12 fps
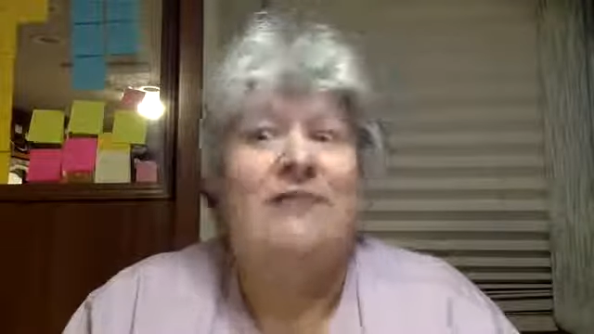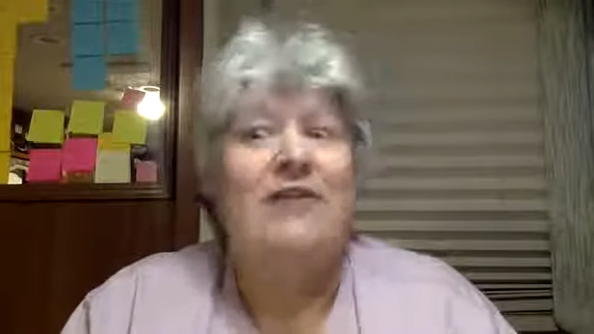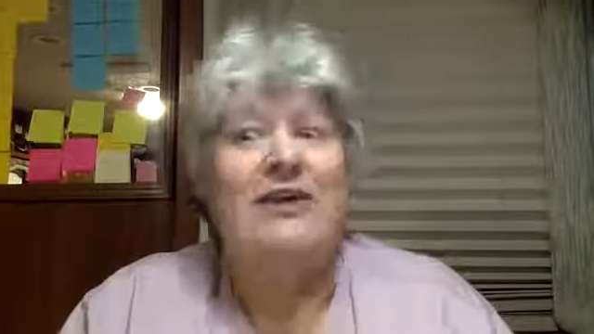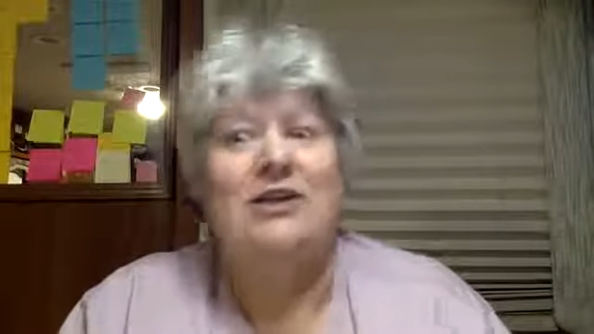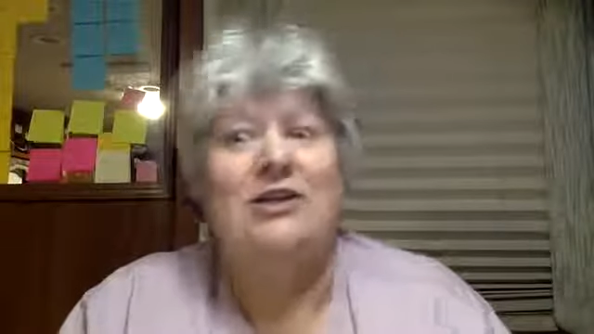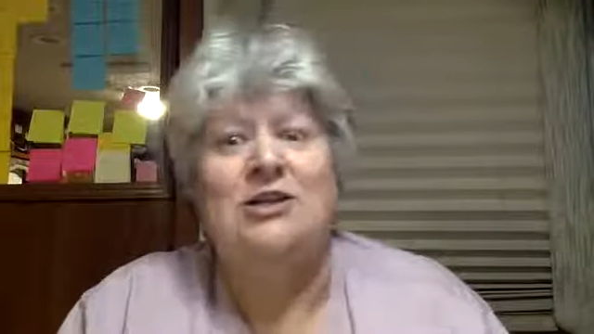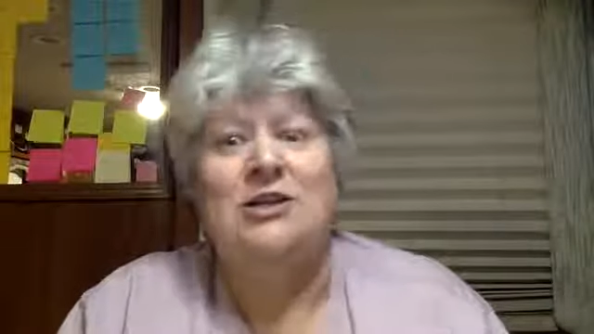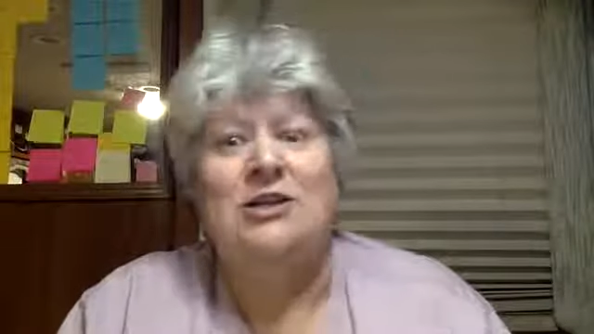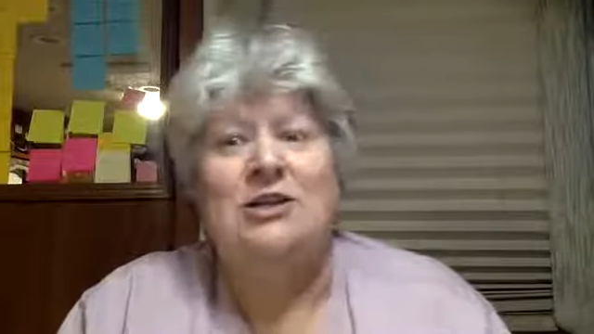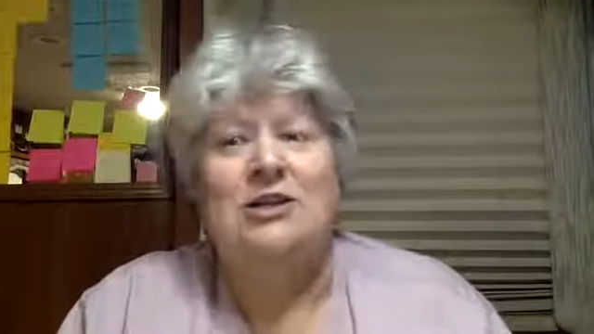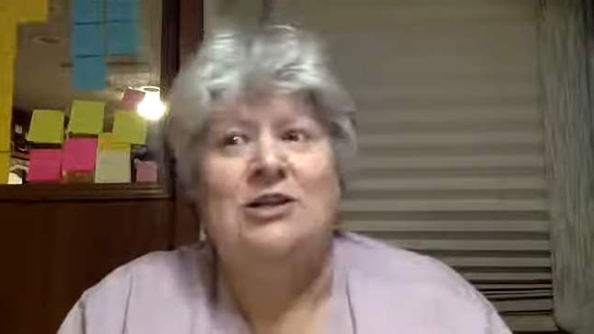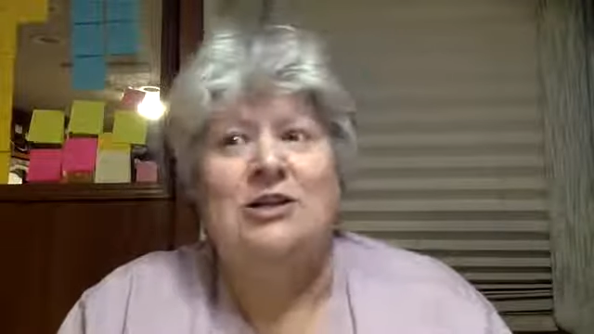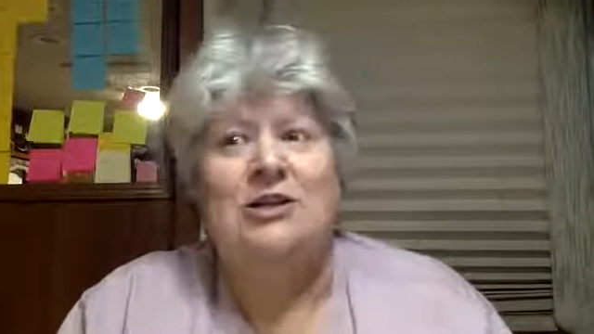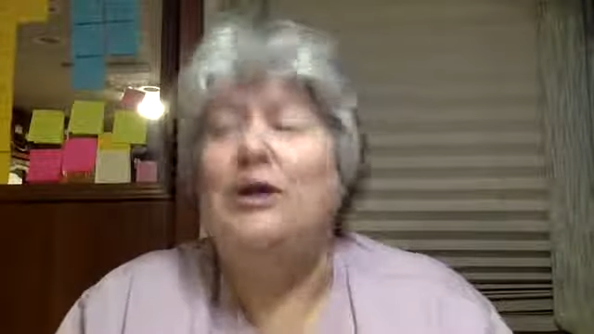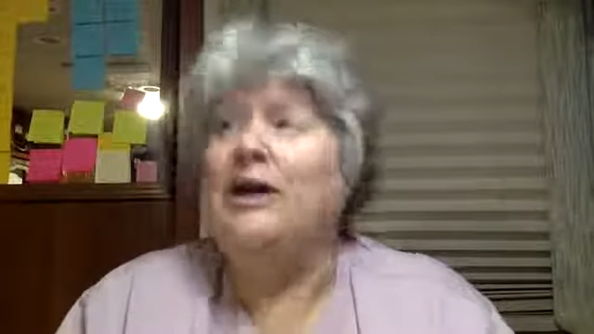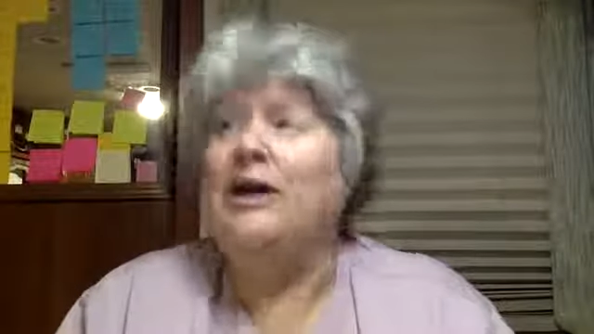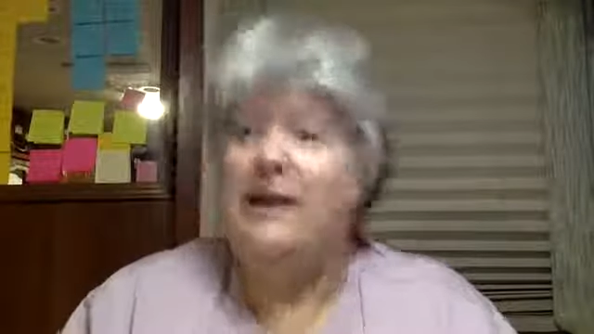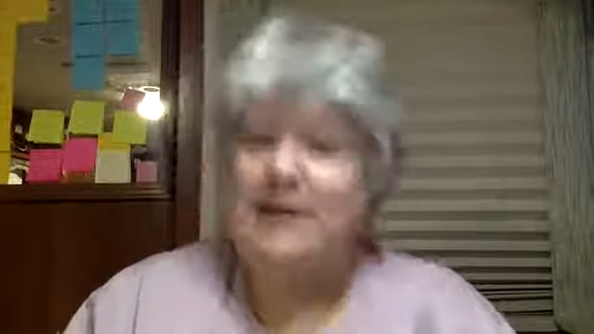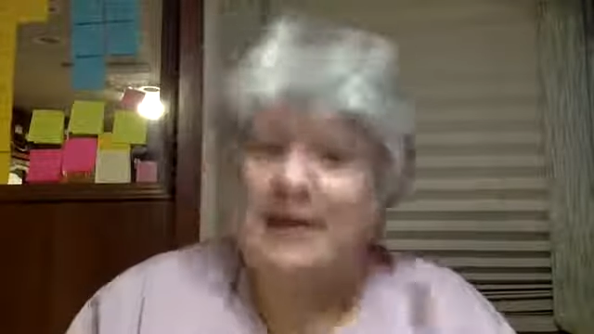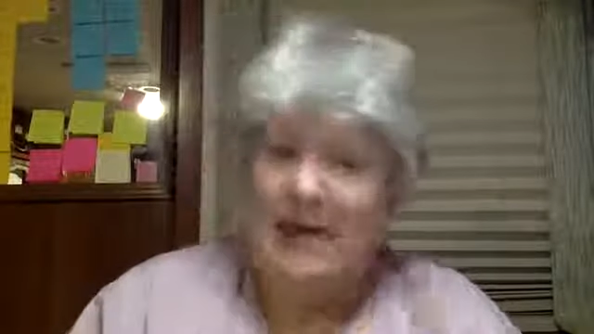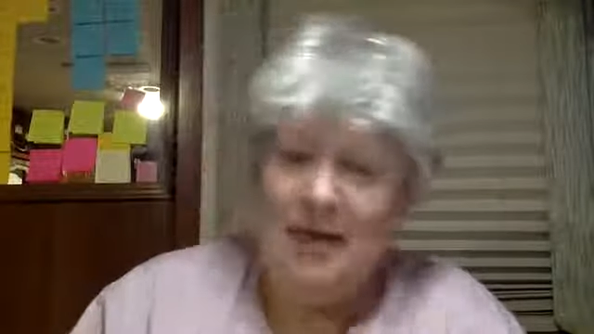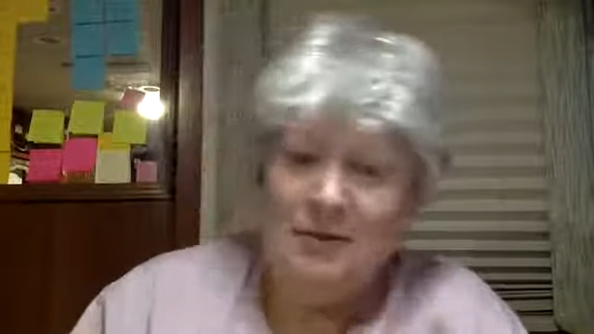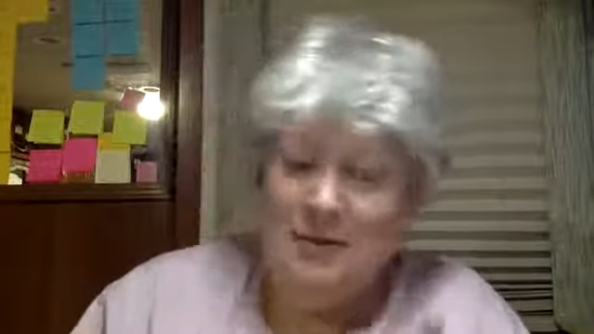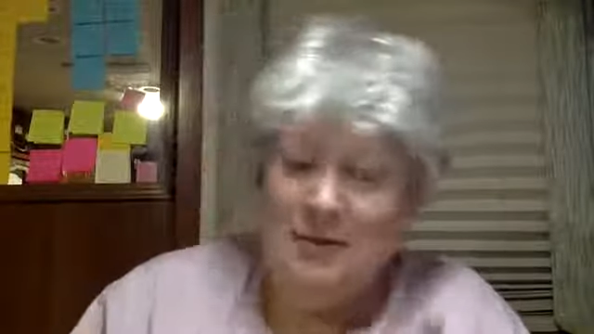had an
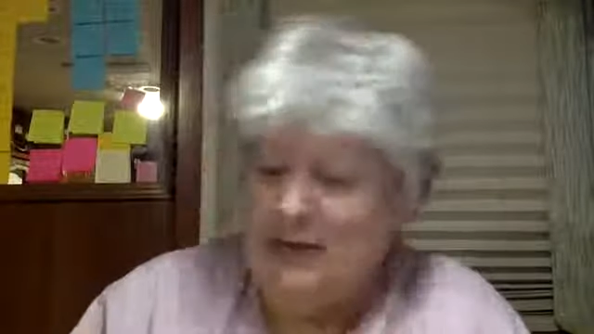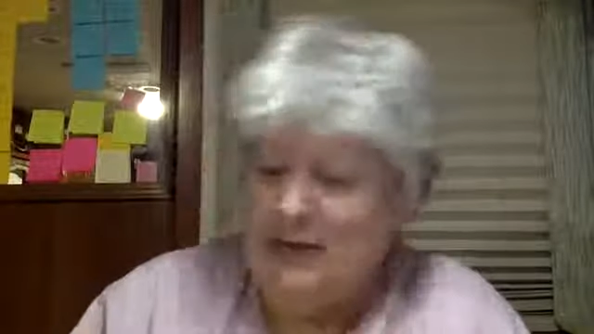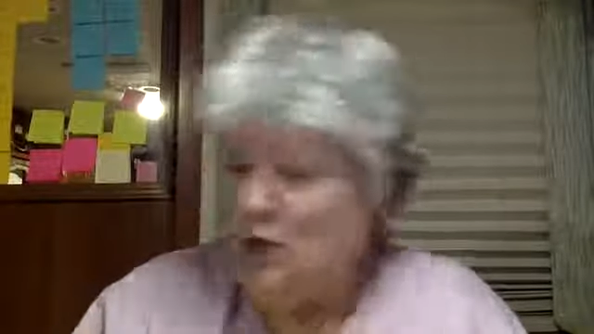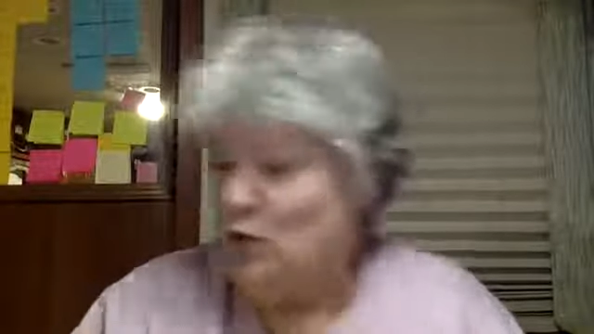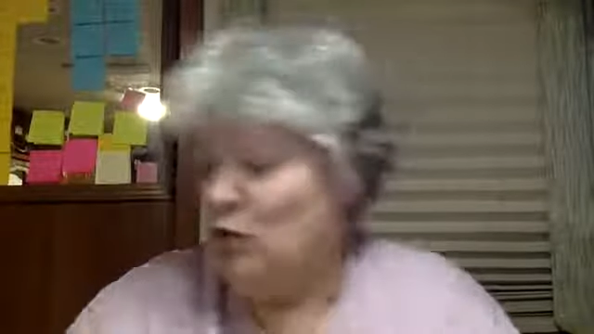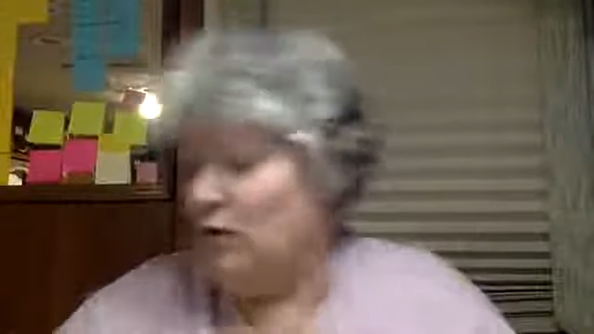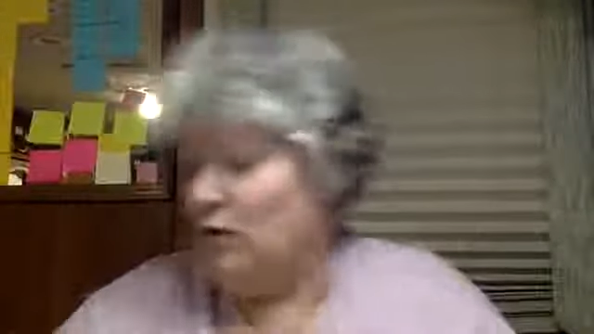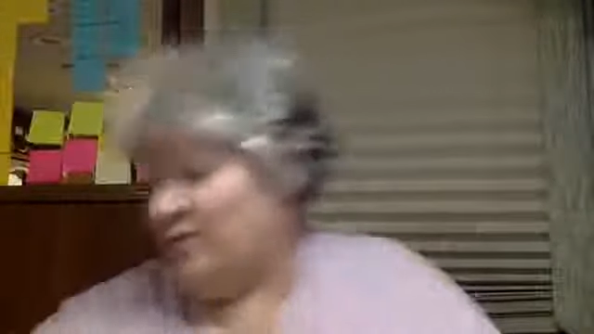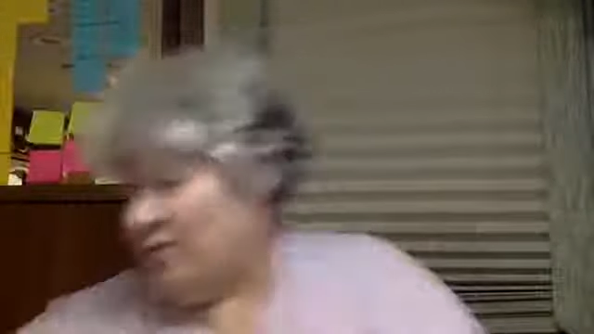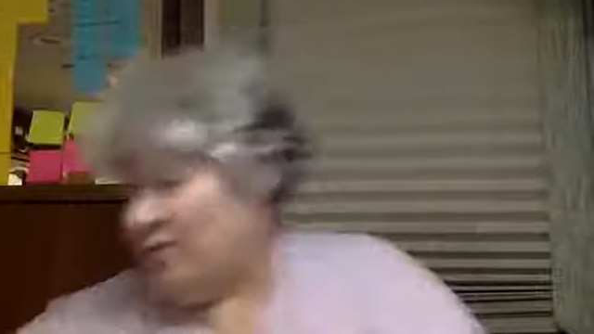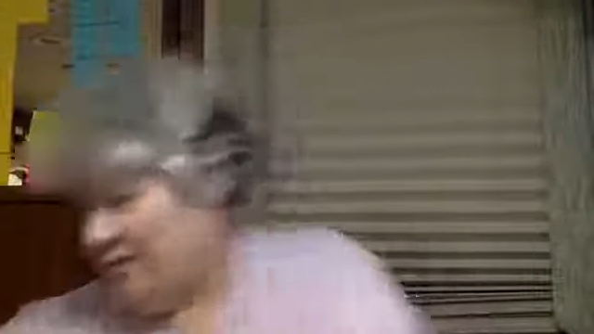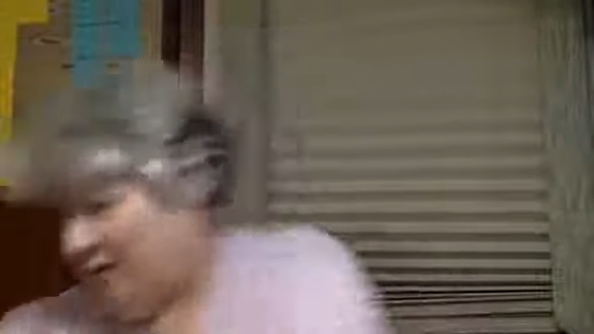accountability call for,